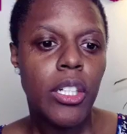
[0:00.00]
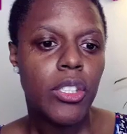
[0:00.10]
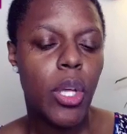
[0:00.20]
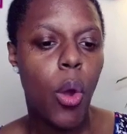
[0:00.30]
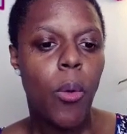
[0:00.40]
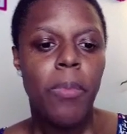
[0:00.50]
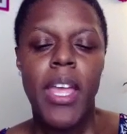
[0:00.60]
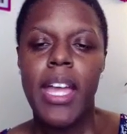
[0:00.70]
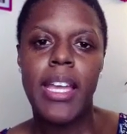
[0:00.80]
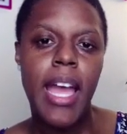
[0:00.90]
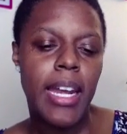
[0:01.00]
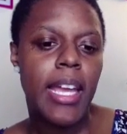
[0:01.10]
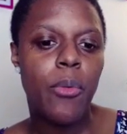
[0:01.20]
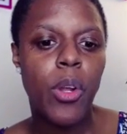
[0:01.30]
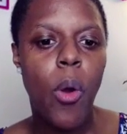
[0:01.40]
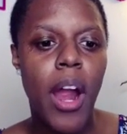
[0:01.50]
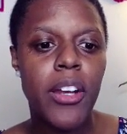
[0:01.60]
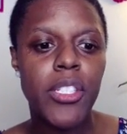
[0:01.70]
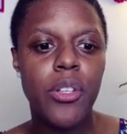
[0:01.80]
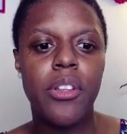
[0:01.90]
So again, it
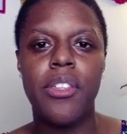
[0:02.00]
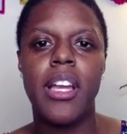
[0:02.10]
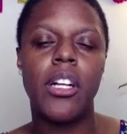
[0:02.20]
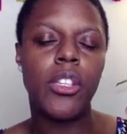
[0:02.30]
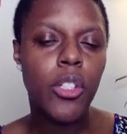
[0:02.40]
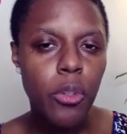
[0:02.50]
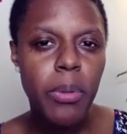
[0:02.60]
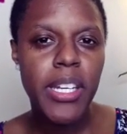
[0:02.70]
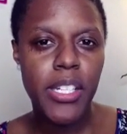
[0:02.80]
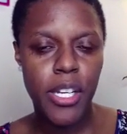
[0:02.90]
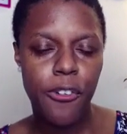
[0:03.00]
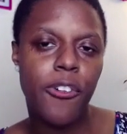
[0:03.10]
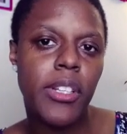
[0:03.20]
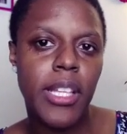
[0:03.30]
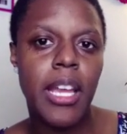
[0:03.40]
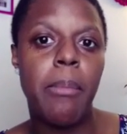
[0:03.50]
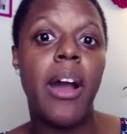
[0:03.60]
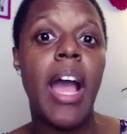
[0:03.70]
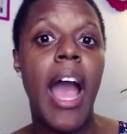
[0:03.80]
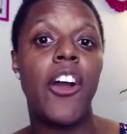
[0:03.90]
requires you to think a little bit differently about
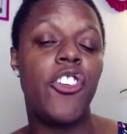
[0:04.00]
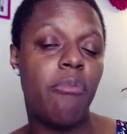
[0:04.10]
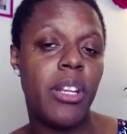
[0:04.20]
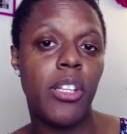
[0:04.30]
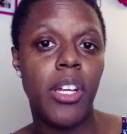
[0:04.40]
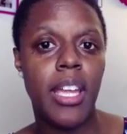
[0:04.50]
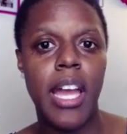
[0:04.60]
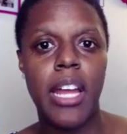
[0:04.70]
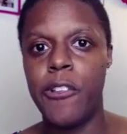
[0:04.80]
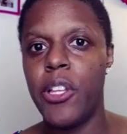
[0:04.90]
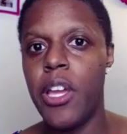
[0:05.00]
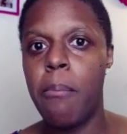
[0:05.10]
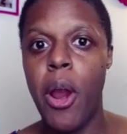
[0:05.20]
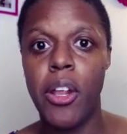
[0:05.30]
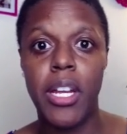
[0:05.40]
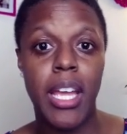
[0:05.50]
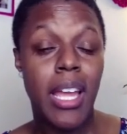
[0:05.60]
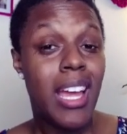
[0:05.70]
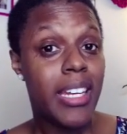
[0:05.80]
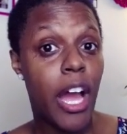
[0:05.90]
how you've been looking at affiliate marketing.
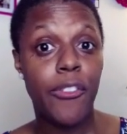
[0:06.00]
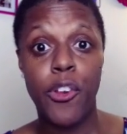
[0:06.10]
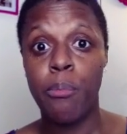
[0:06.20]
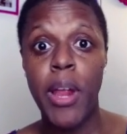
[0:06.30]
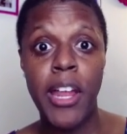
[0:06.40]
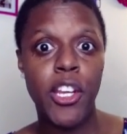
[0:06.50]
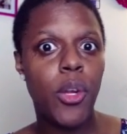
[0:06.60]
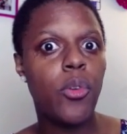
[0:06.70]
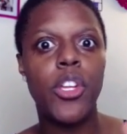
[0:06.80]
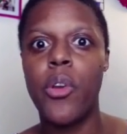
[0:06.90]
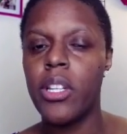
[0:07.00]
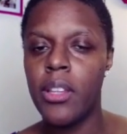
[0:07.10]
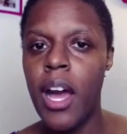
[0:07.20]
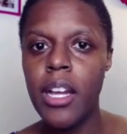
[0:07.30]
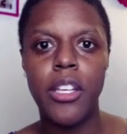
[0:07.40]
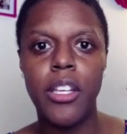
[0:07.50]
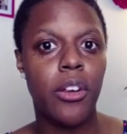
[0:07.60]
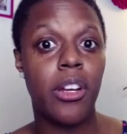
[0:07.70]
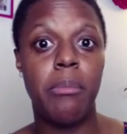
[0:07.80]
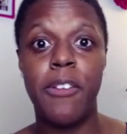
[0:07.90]
Now, if you're brand new, you're in luck. You're going
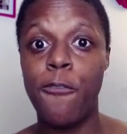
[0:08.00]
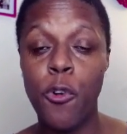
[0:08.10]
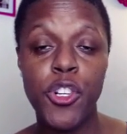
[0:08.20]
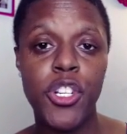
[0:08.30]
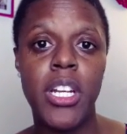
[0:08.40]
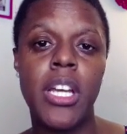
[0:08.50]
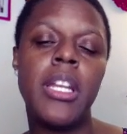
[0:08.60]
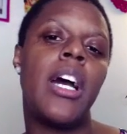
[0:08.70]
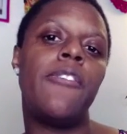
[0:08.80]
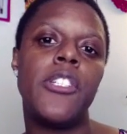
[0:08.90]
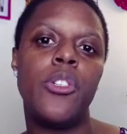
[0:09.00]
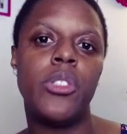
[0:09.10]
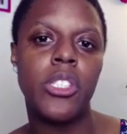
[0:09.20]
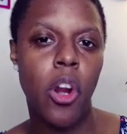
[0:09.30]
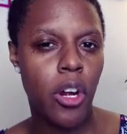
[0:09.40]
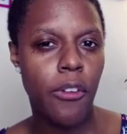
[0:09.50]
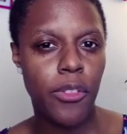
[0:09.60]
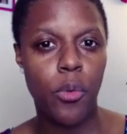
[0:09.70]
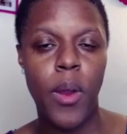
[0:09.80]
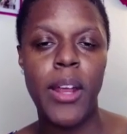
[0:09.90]
to be fortunate enough to start off
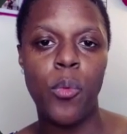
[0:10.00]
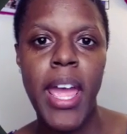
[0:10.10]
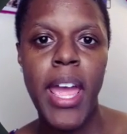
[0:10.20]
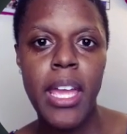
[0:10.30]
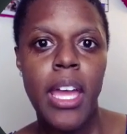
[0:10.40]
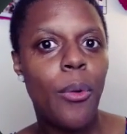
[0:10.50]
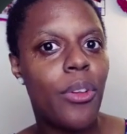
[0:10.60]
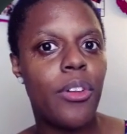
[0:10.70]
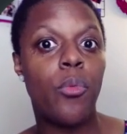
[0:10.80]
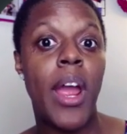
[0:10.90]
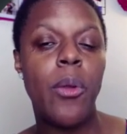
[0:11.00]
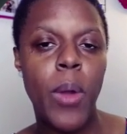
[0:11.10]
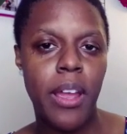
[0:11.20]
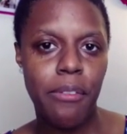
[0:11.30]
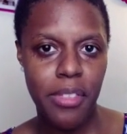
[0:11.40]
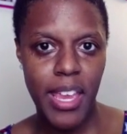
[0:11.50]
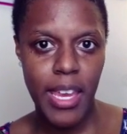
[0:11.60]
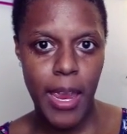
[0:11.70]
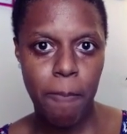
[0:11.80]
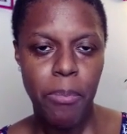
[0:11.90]
the right way with the right way of
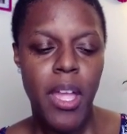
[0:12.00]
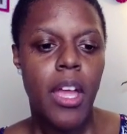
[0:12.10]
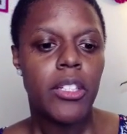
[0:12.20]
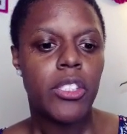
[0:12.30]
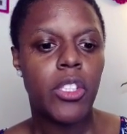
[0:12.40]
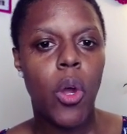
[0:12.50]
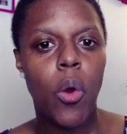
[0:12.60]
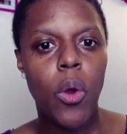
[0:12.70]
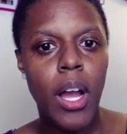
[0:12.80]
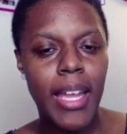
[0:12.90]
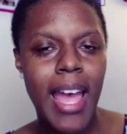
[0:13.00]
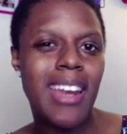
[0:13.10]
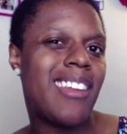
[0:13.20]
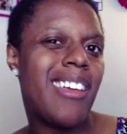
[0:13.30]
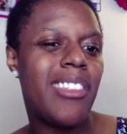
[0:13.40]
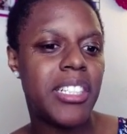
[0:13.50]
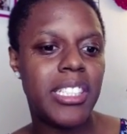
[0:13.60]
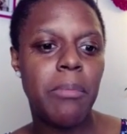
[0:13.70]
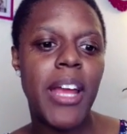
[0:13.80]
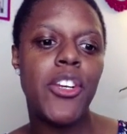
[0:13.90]
thinking. So again, this is
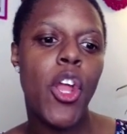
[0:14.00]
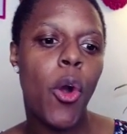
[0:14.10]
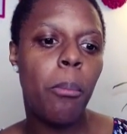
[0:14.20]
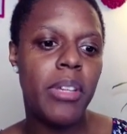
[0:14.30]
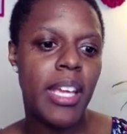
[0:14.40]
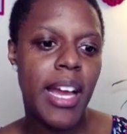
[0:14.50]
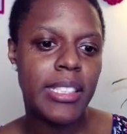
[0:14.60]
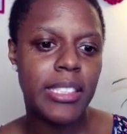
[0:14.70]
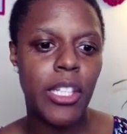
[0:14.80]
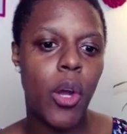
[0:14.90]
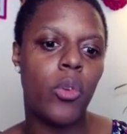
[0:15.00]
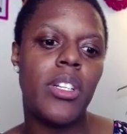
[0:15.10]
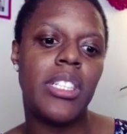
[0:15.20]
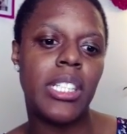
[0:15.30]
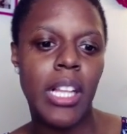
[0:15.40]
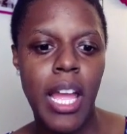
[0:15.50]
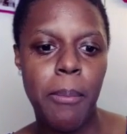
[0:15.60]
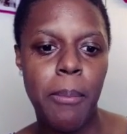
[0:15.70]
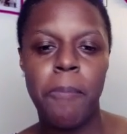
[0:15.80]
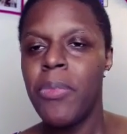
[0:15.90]
my no BS zone
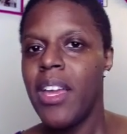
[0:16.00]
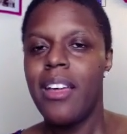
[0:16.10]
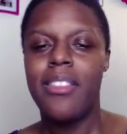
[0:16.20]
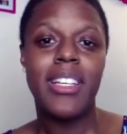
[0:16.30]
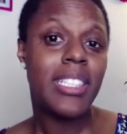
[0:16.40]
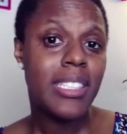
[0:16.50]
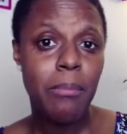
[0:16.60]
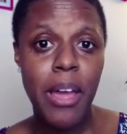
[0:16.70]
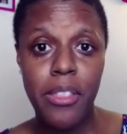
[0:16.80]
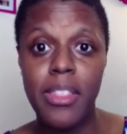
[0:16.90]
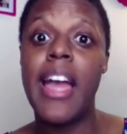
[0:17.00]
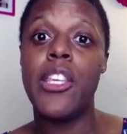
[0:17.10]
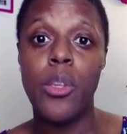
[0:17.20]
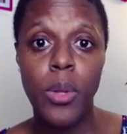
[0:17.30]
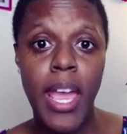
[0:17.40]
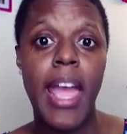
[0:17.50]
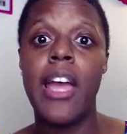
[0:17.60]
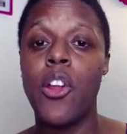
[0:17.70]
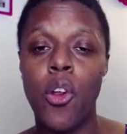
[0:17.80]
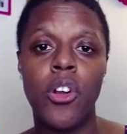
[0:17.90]
disclaimer. This is a method that you
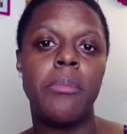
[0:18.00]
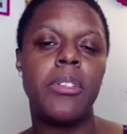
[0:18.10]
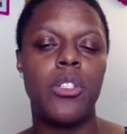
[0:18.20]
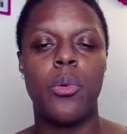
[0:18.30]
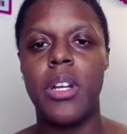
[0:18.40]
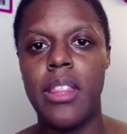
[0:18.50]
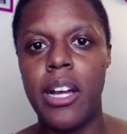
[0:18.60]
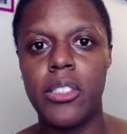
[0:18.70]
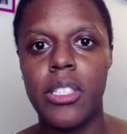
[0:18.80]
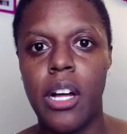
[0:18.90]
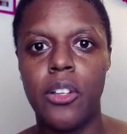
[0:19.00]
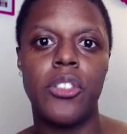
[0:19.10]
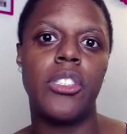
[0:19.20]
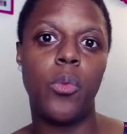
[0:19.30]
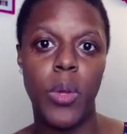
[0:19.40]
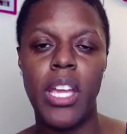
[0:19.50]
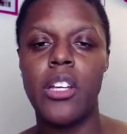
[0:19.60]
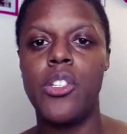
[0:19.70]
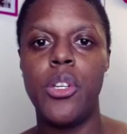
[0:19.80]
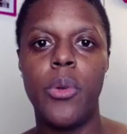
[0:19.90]
can earn up to $20,000 a week
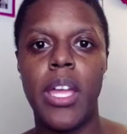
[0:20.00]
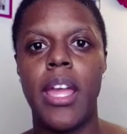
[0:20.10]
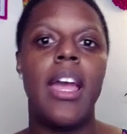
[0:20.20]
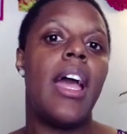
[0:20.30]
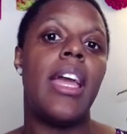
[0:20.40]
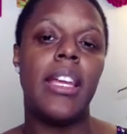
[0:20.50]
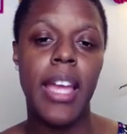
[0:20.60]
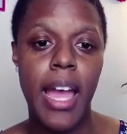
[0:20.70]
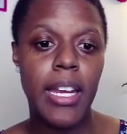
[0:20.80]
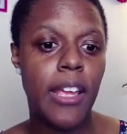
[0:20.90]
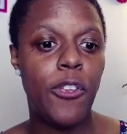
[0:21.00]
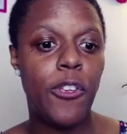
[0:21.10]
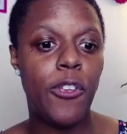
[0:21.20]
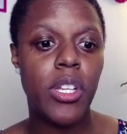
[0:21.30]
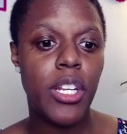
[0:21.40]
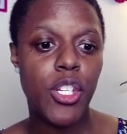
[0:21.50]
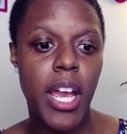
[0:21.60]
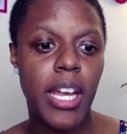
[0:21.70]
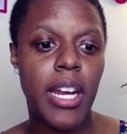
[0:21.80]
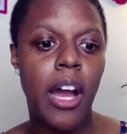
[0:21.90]
doing. And again, if you didn't
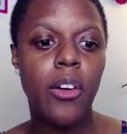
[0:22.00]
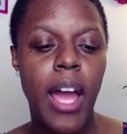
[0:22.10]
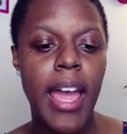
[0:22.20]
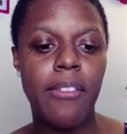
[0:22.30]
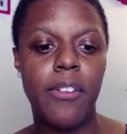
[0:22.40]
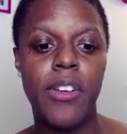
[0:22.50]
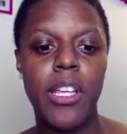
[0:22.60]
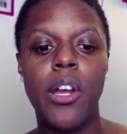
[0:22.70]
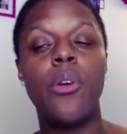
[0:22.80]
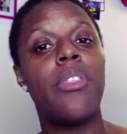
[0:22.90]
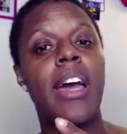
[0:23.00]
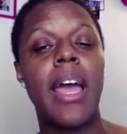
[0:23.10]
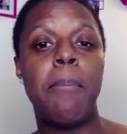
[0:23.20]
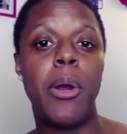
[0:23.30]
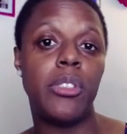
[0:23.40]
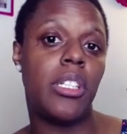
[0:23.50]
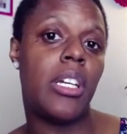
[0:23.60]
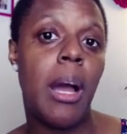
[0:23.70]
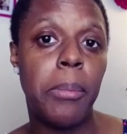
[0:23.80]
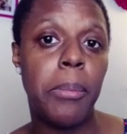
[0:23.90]
check it out, I have a video that I posted a
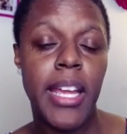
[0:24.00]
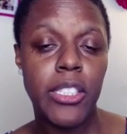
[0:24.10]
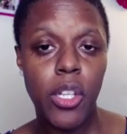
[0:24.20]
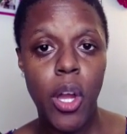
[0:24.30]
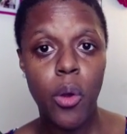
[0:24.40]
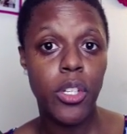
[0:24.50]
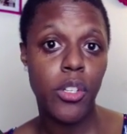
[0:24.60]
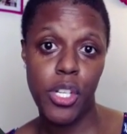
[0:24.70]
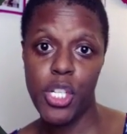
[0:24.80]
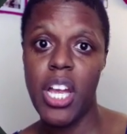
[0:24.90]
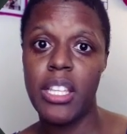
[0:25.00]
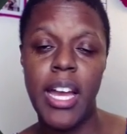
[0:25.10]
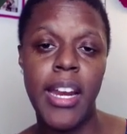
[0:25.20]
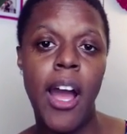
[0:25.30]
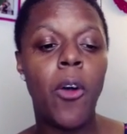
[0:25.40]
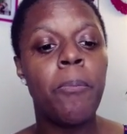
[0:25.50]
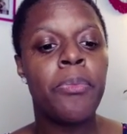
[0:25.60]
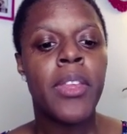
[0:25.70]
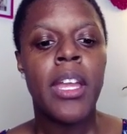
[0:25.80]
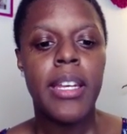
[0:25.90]
couple of days ago and you can check that out.
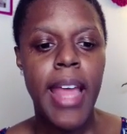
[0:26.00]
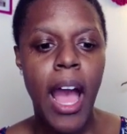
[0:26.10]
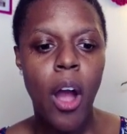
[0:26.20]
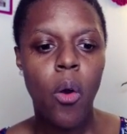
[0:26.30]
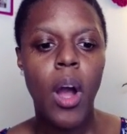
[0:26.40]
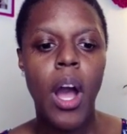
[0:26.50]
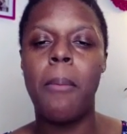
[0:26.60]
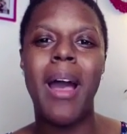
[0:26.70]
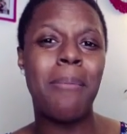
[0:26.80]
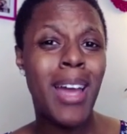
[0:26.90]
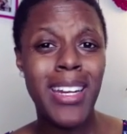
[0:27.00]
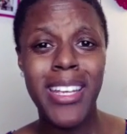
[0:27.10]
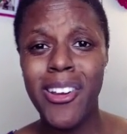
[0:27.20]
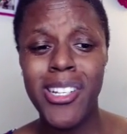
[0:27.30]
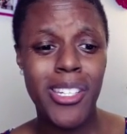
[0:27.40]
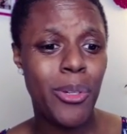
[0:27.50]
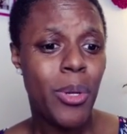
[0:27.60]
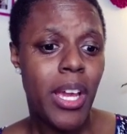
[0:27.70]
Now, I'm not here to,